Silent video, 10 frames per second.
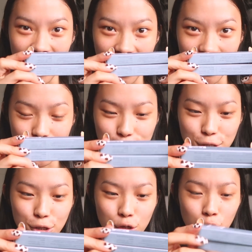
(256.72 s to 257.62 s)
then
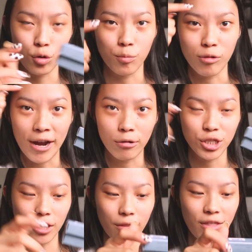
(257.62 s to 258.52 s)
two brow
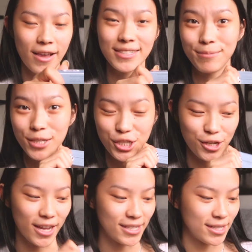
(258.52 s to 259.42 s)
gel things. I'm gonna
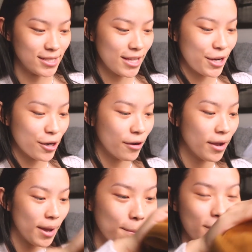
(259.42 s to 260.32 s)
show you guys these later.
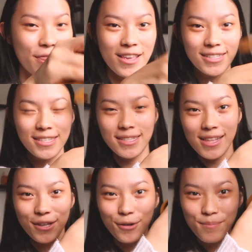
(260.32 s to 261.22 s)
But this is
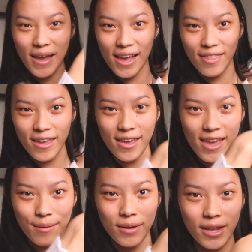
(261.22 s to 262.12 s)
the little bag they
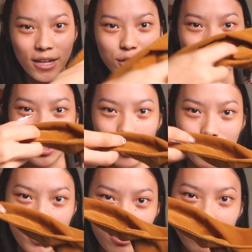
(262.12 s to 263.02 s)
came in. It's
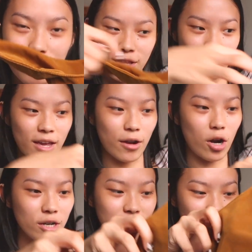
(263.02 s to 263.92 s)
so cute. Look at that.
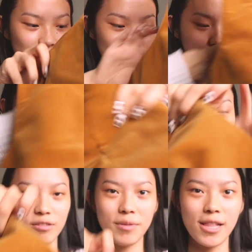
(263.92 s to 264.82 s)
Honestly, this
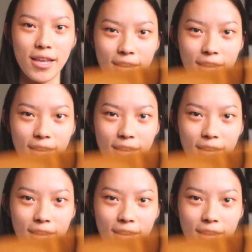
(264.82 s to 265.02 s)
just gives me like